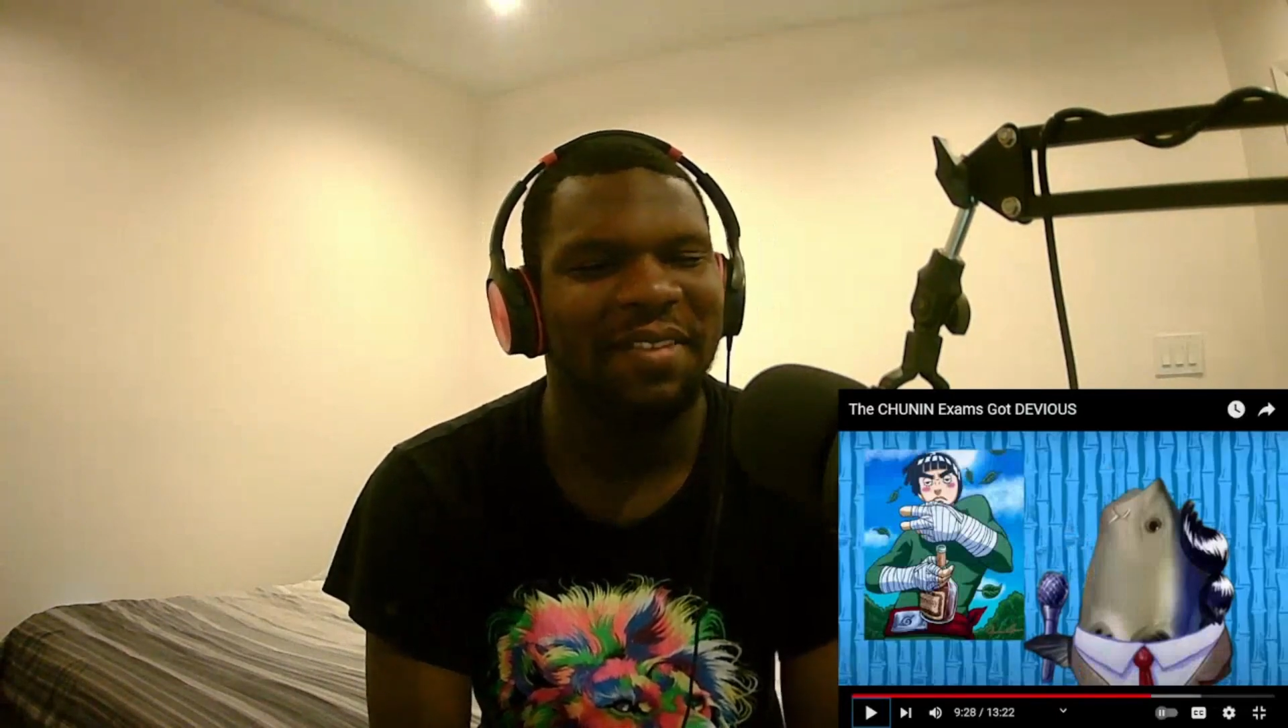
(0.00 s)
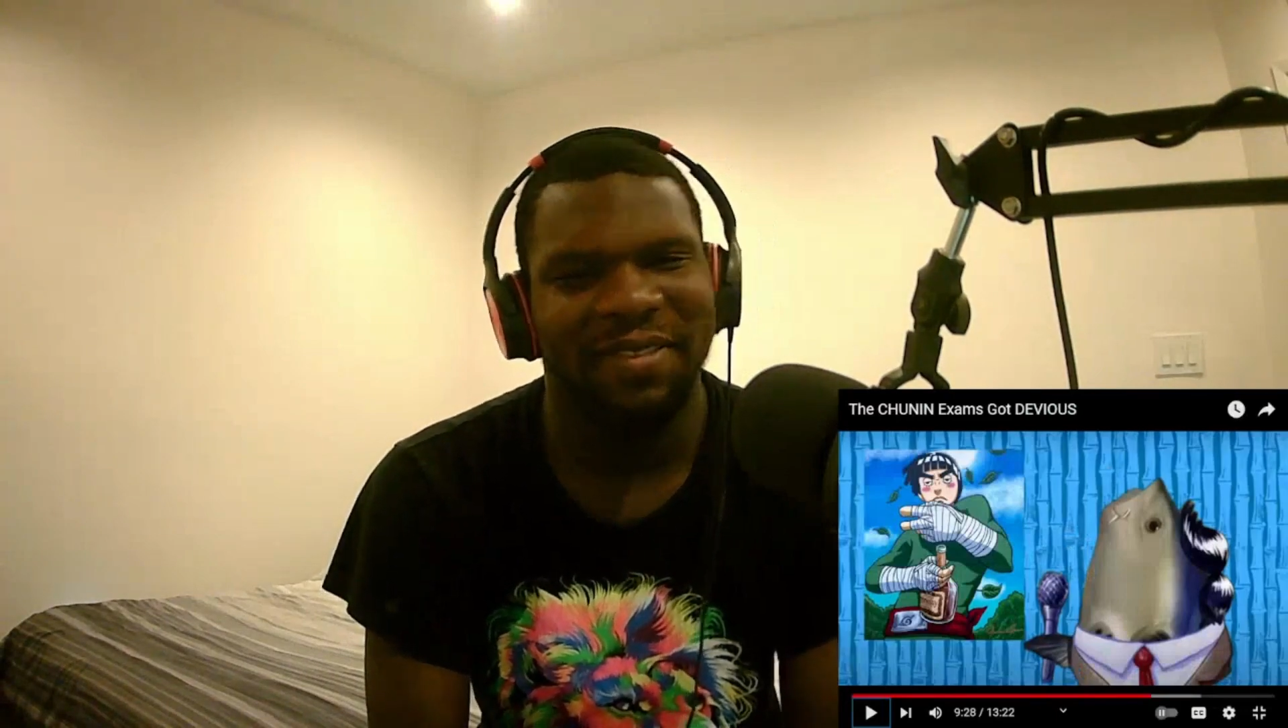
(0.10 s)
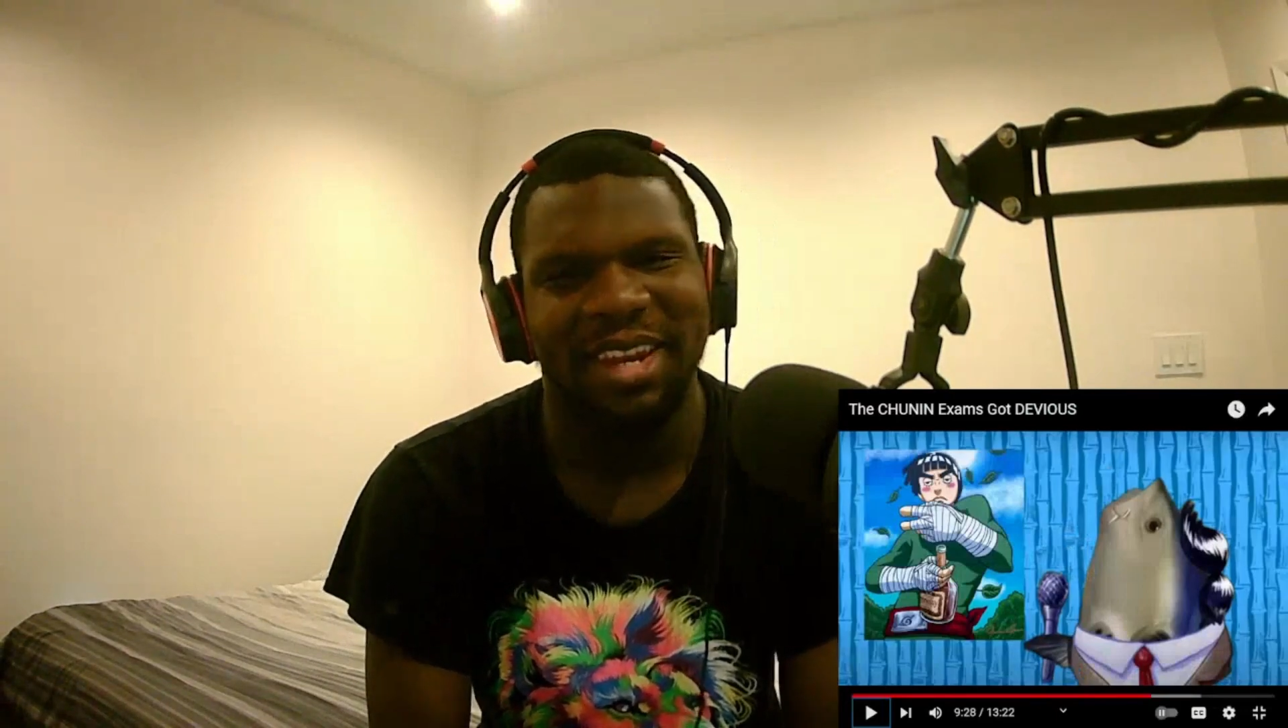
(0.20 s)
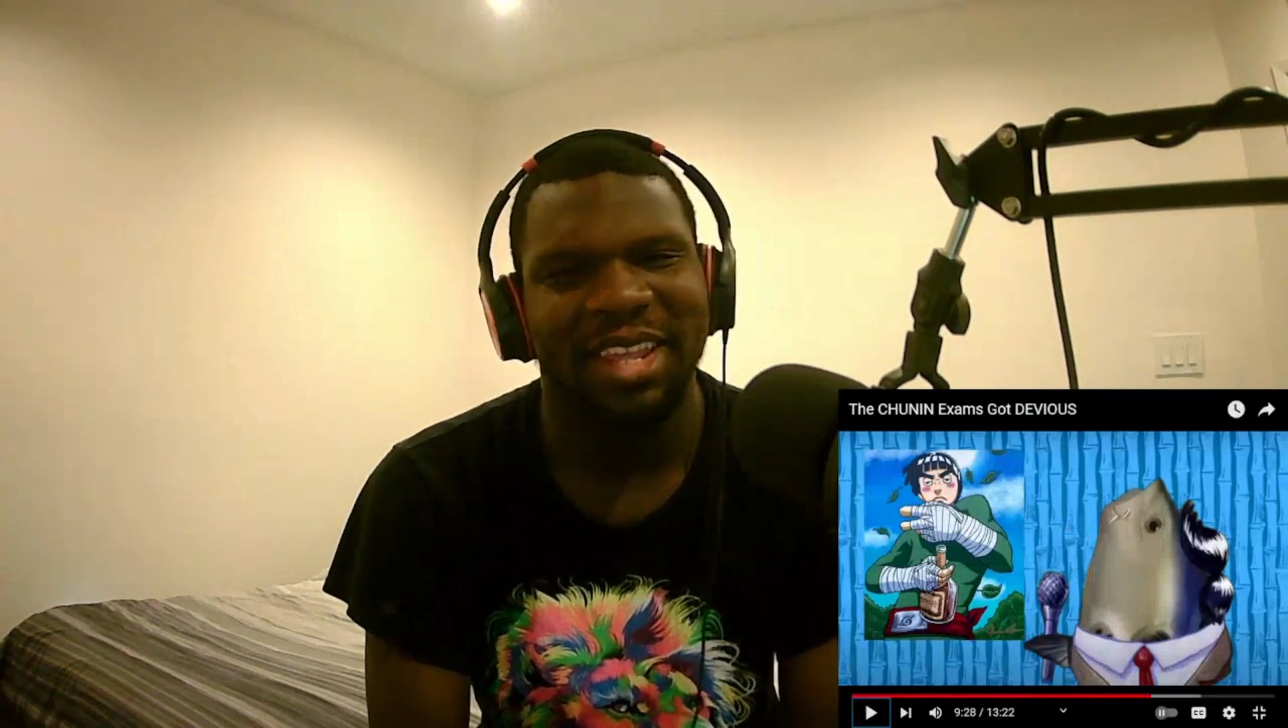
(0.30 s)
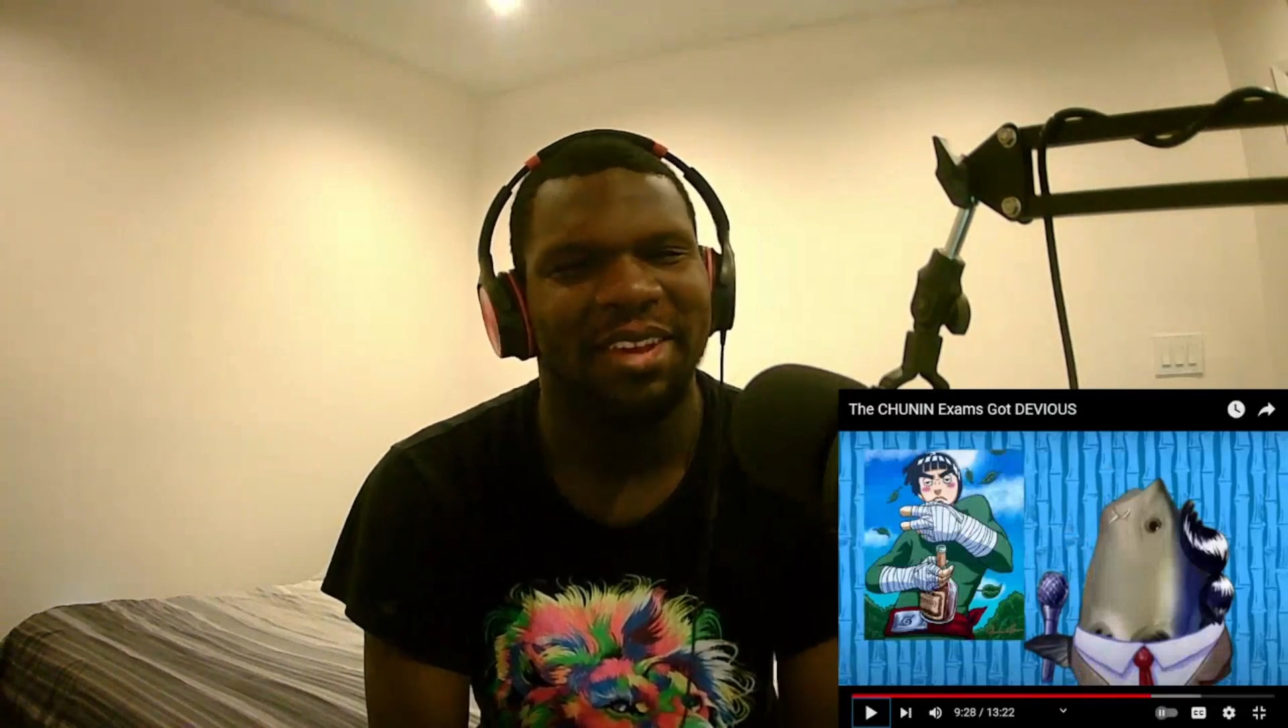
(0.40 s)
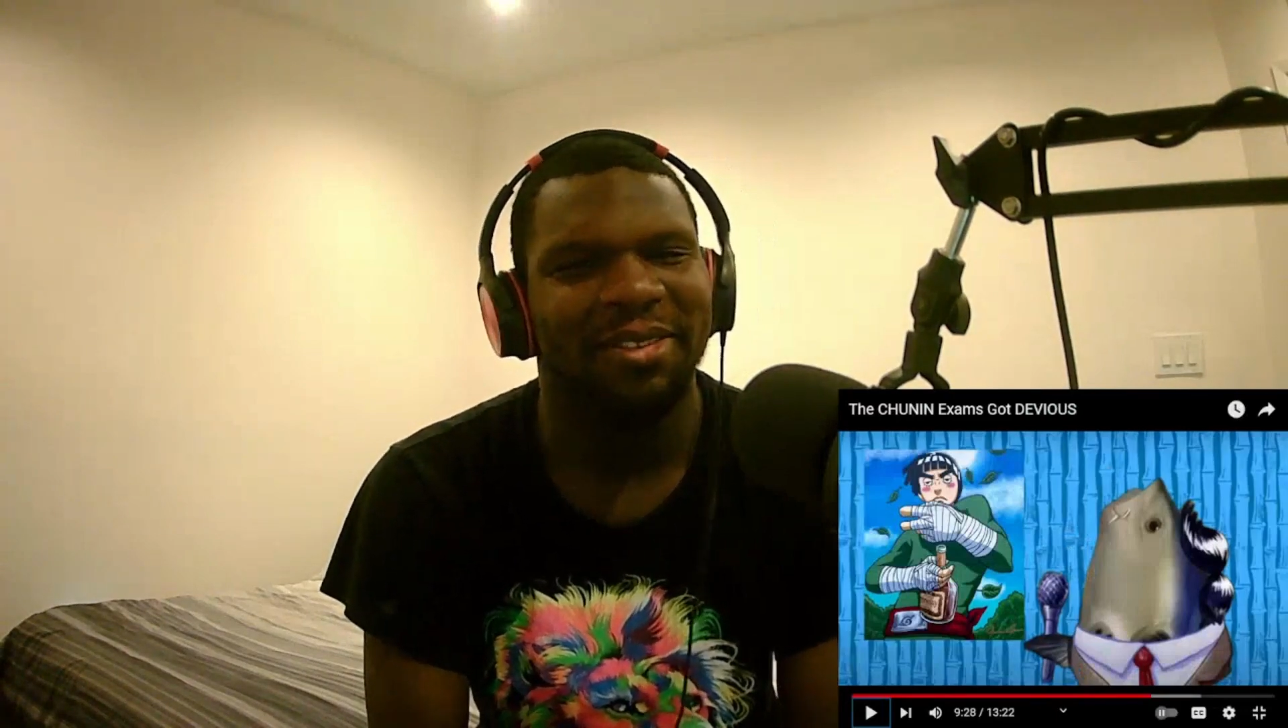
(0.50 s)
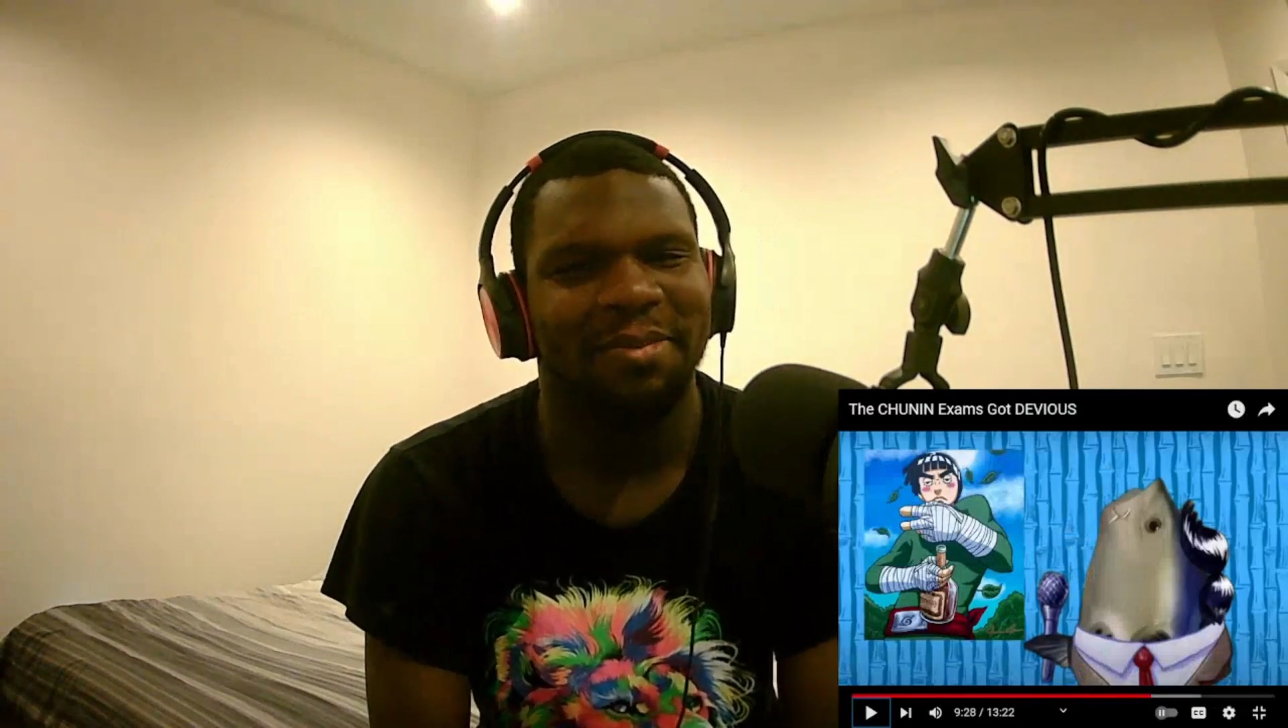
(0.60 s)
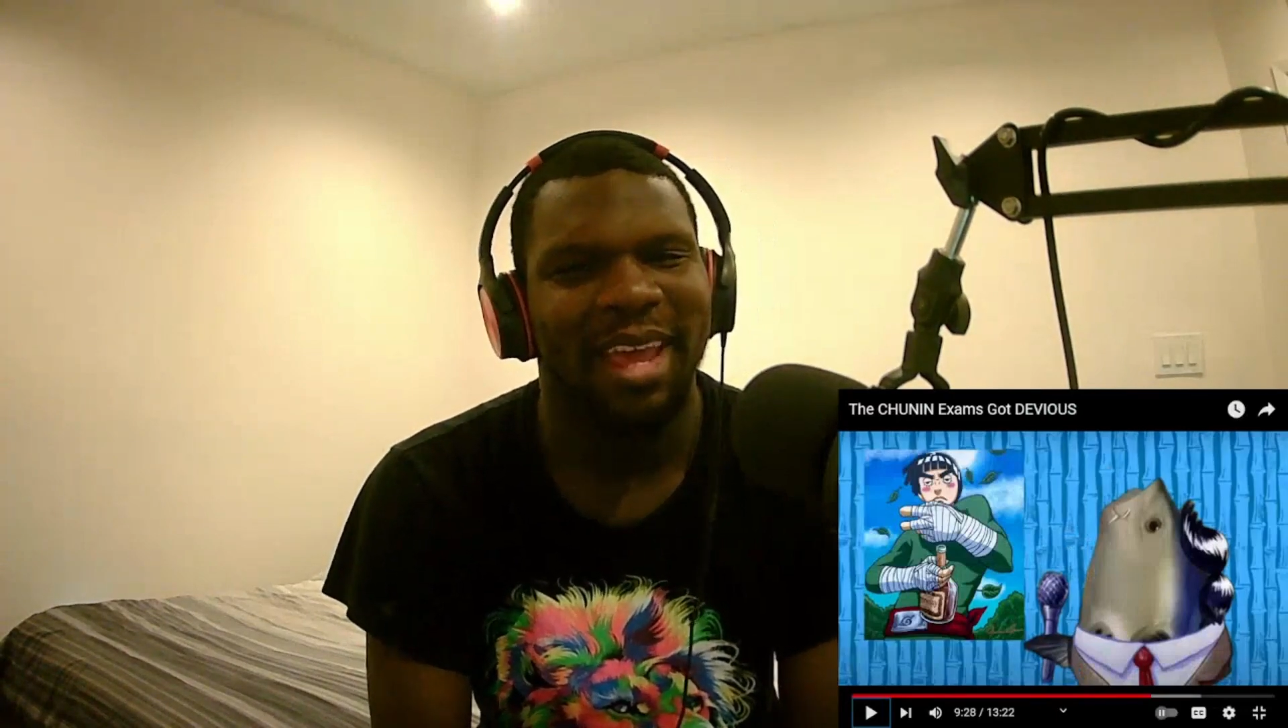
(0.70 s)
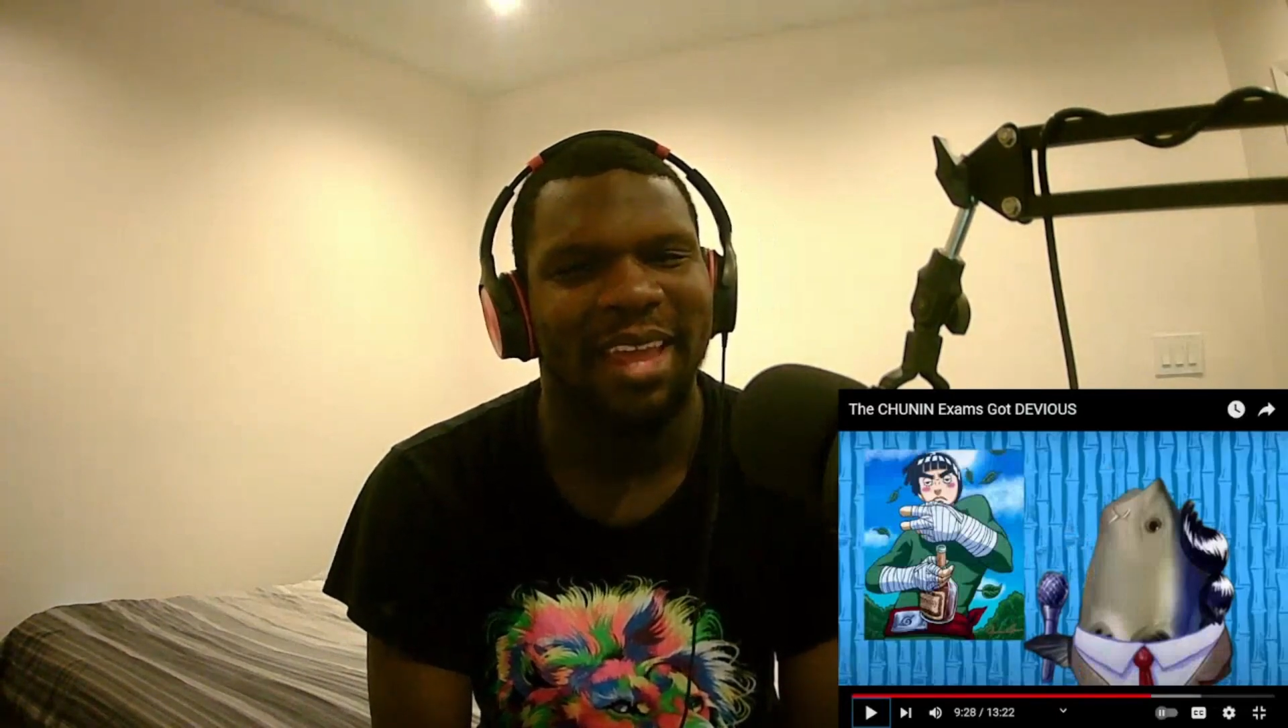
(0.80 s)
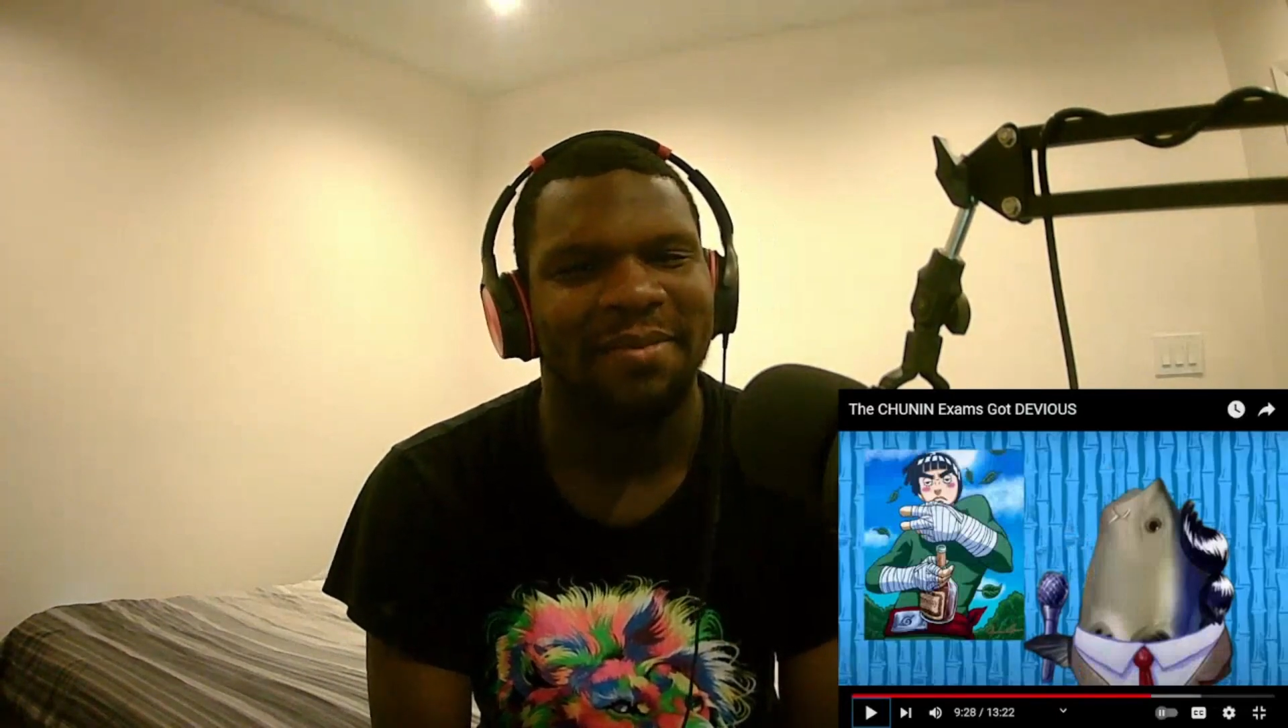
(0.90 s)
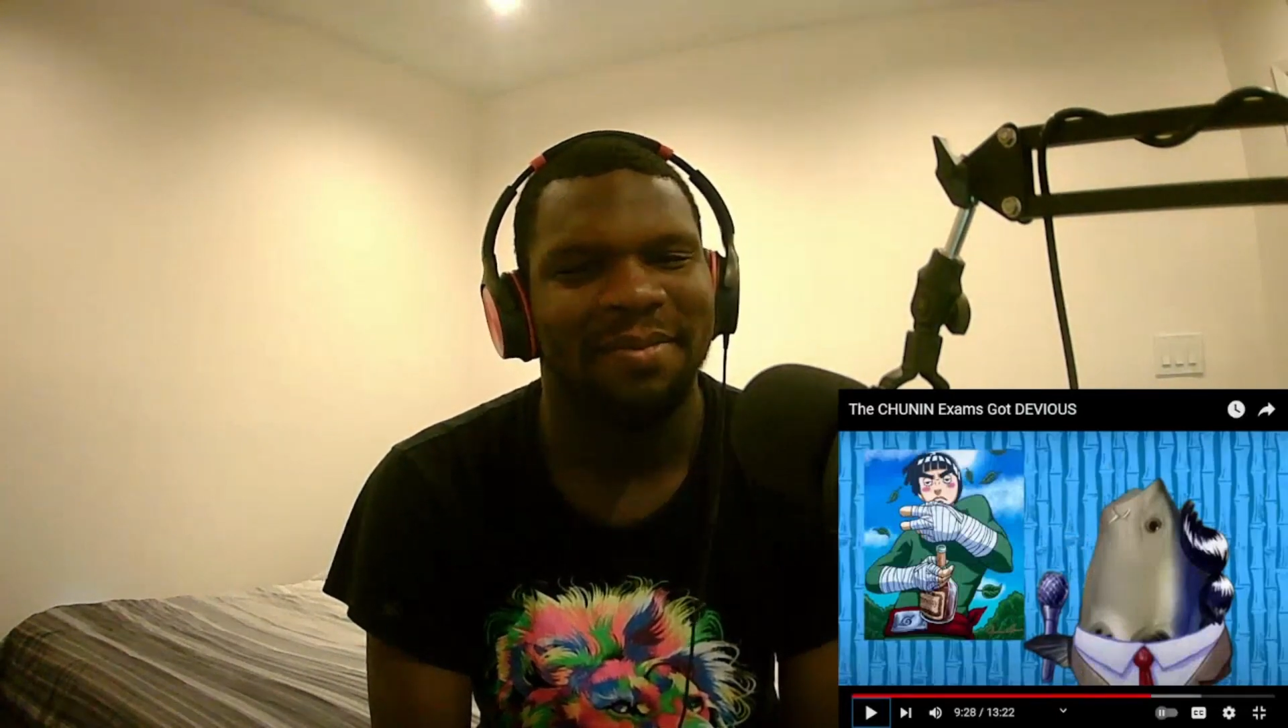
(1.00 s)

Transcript: videos, man.